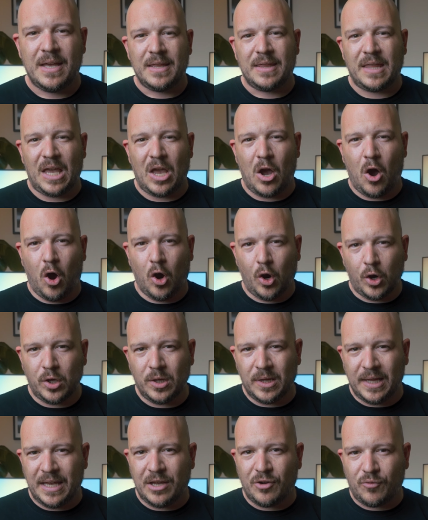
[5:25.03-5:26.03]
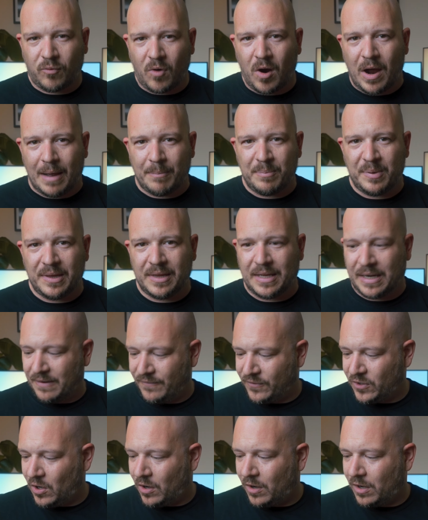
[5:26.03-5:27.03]
The only gripe that
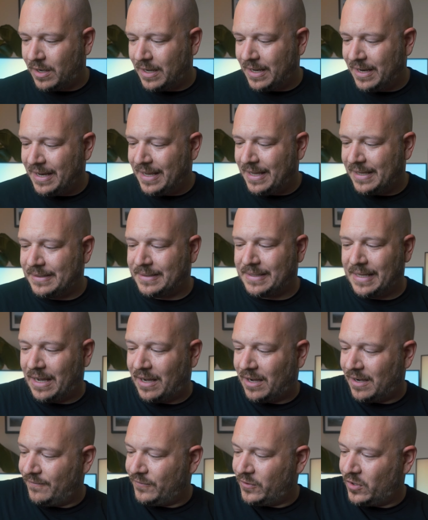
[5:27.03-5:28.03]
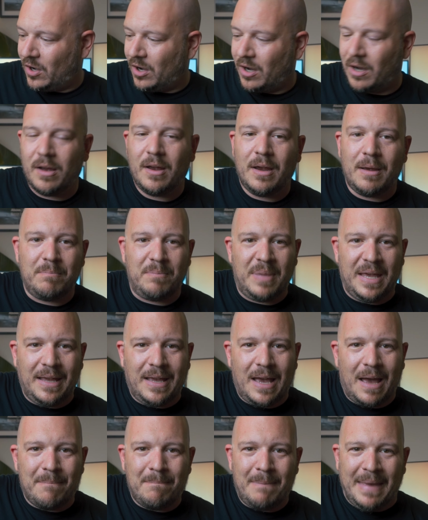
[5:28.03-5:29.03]
I've got is that I've got
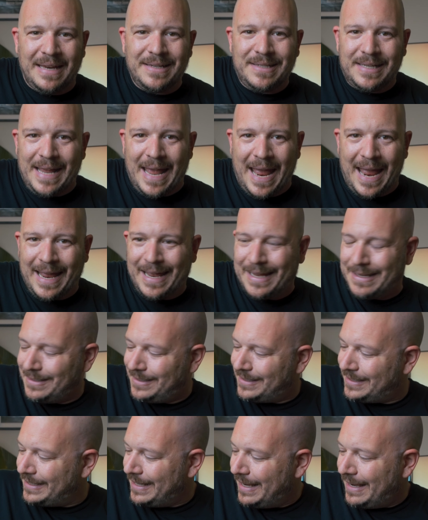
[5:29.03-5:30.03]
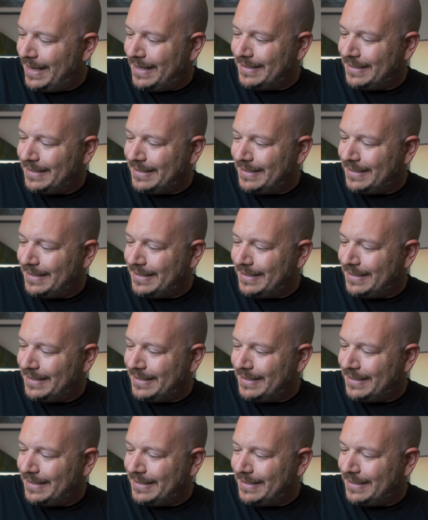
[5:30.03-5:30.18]
big meaty hands,